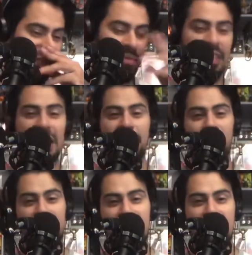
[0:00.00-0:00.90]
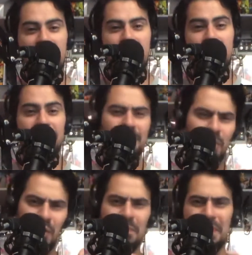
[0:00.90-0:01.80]
We see him retired,
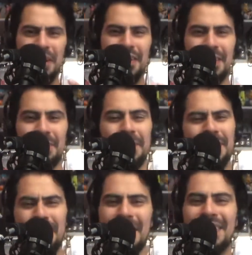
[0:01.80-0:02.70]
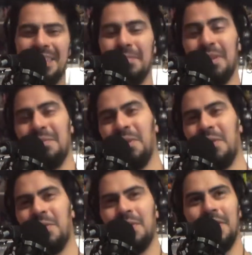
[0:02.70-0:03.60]
more bearded, which makes him look more
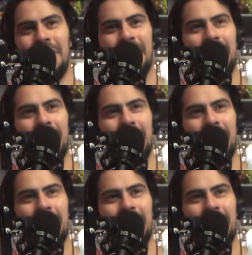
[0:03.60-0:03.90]
cooler.